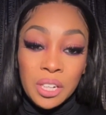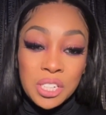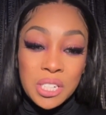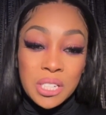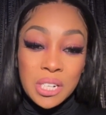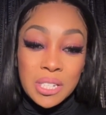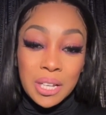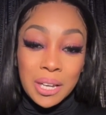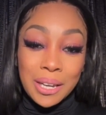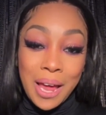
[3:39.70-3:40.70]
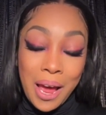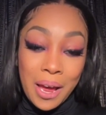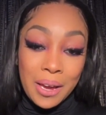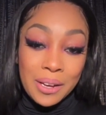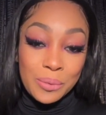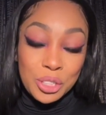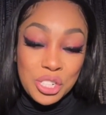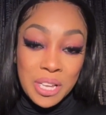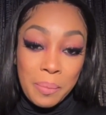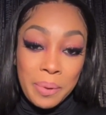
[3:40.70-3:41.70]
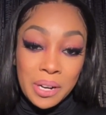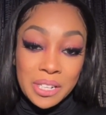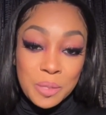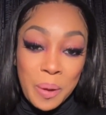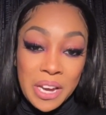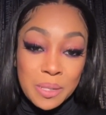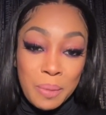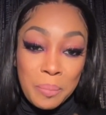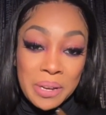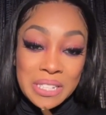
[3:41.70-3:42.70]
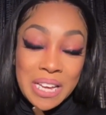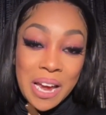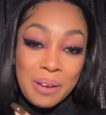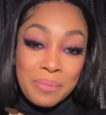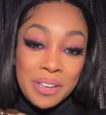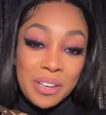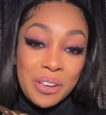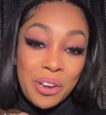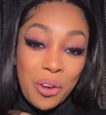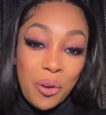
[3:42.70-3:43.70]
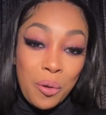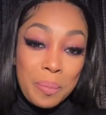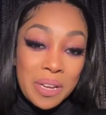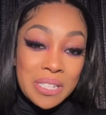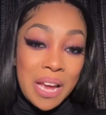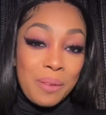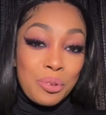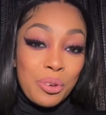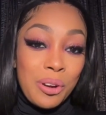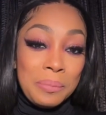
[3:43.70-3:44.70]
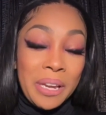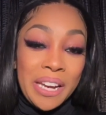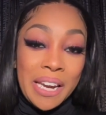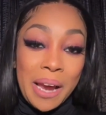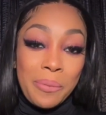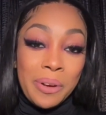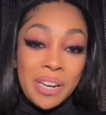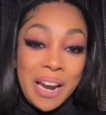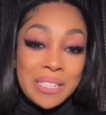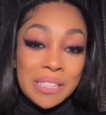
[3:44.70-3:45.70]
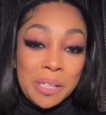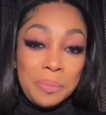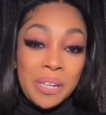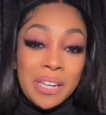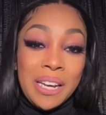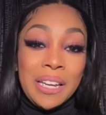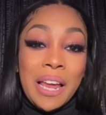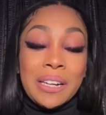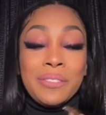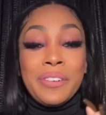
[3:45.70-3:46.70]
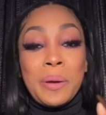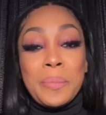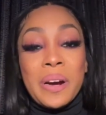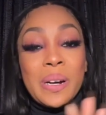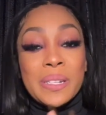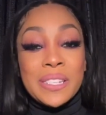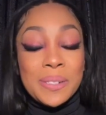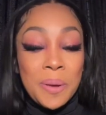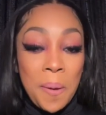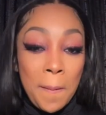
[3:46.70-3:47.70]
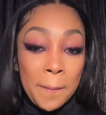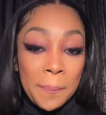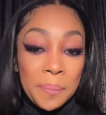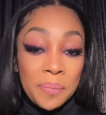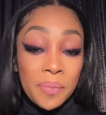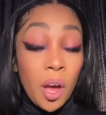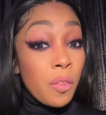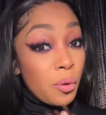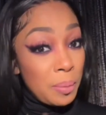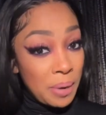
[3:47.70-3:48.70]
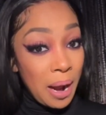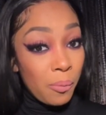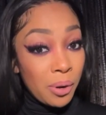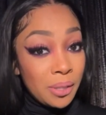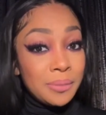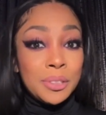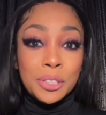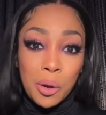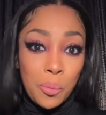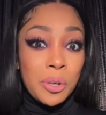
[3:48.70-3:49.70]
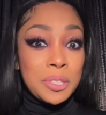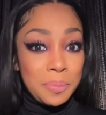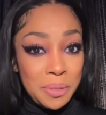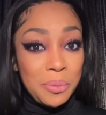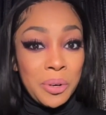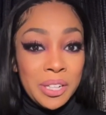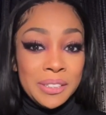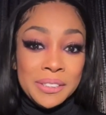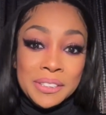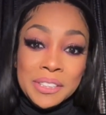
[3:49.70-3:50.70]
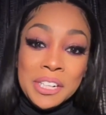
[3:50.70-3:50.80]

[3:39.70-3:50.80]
just does a lot. What you say, Buck? It's past my bedtime. Who bedtime? You know I'm late night with it. I sleep in the day like the vampires. Although I'm not one and don't want to be one.